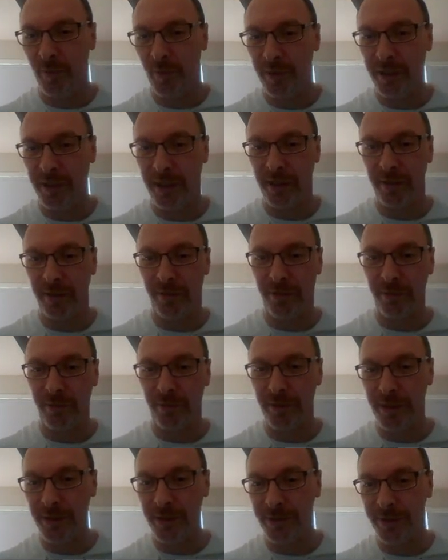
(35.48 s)
we're getting
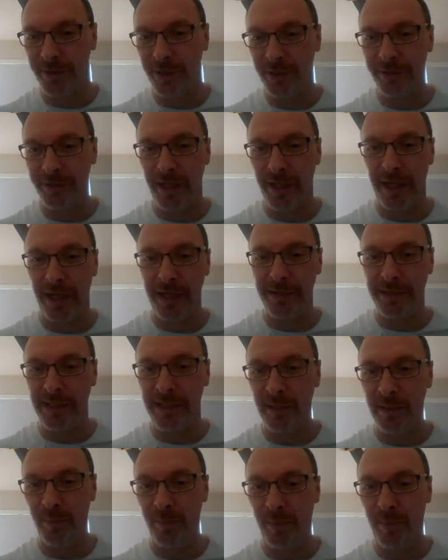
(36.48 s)
36
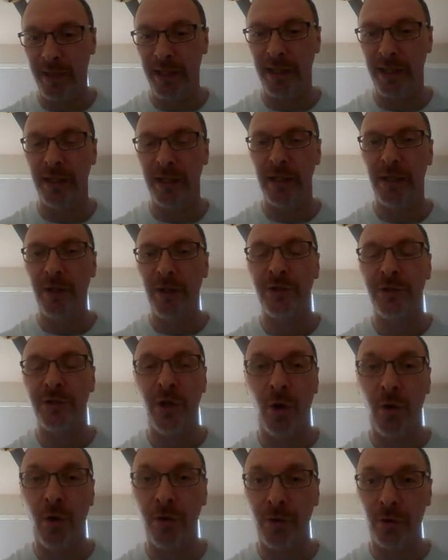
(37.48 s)
ATP
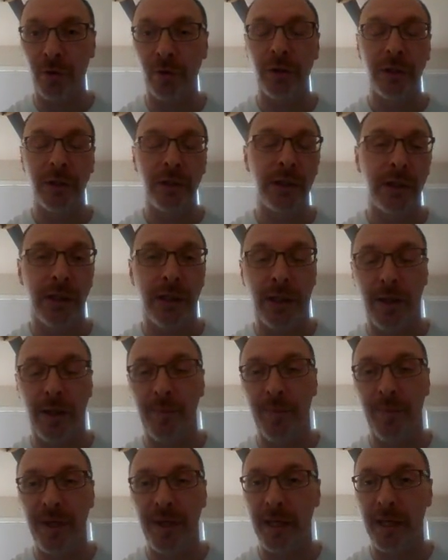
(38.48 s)
total
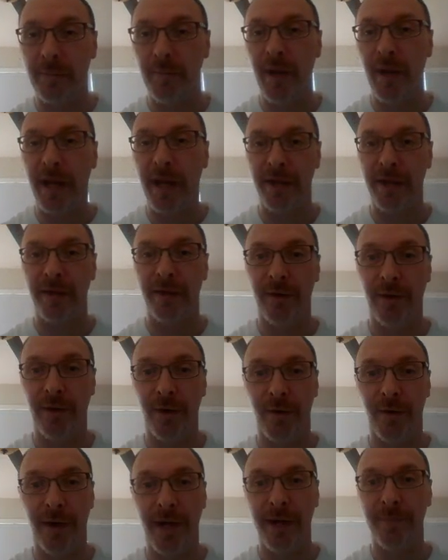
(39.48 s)
being made.
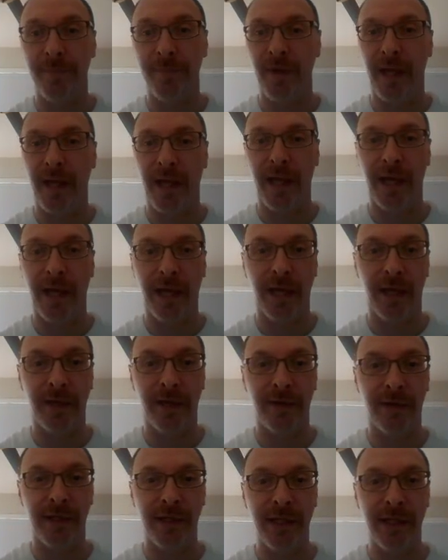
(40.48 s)
All right,
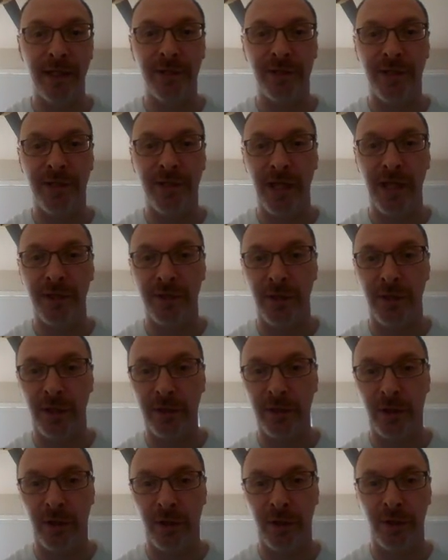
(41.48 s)
and each stage,
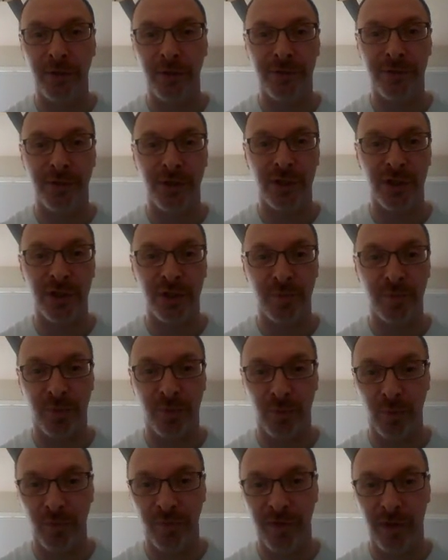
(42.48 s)
glycolysis,
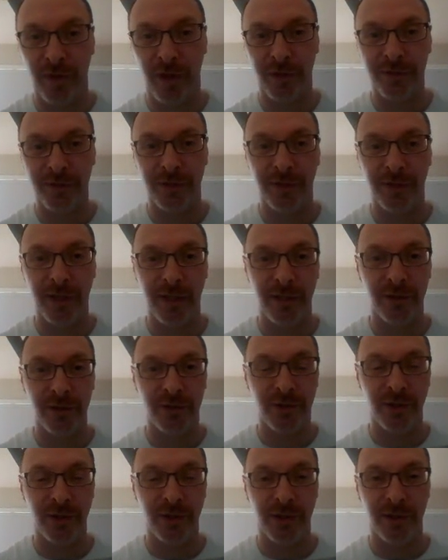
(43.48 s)
pyruvate
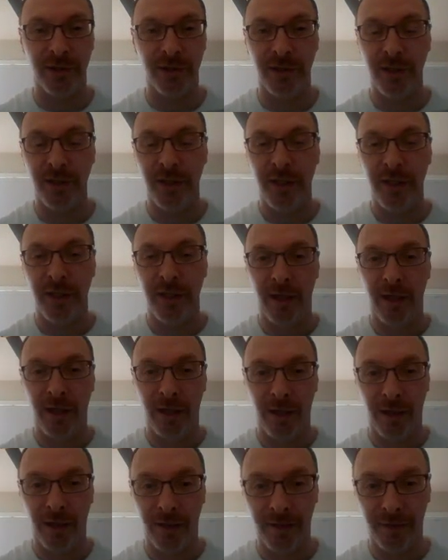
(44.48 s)
oxidation,
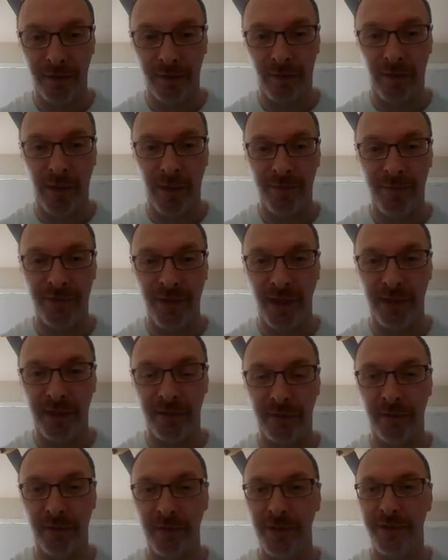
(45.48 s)
the Krebs
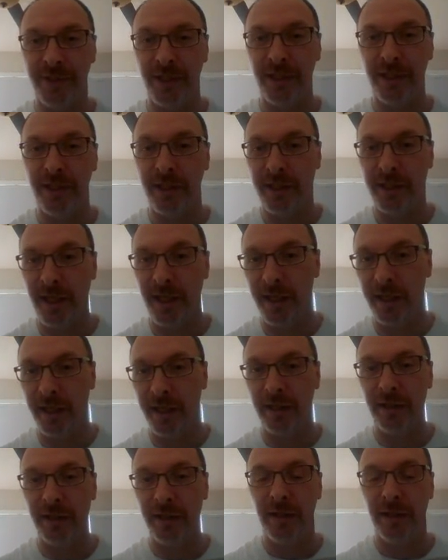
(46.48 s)
cycle, is
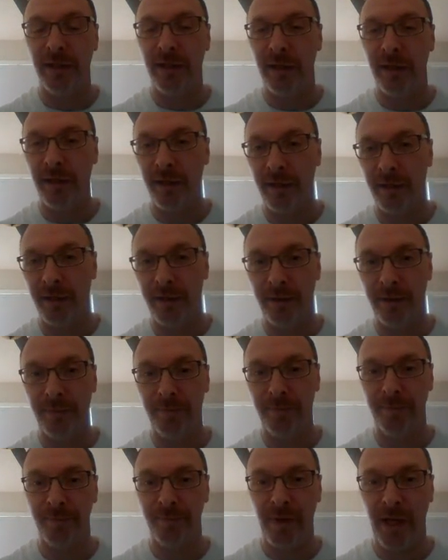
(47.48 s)
indicating
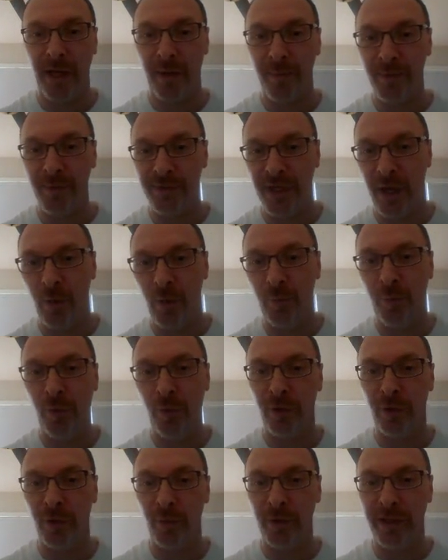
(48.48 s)
how much
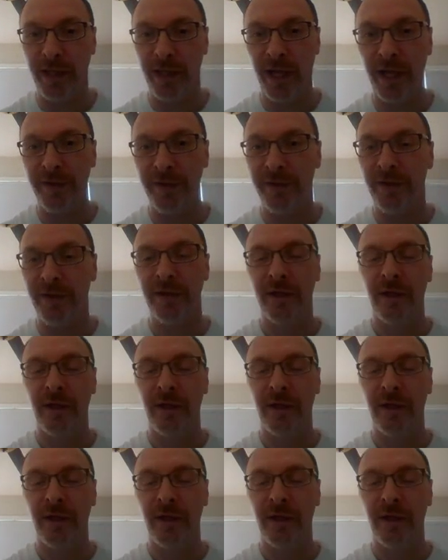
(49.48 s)
output we get,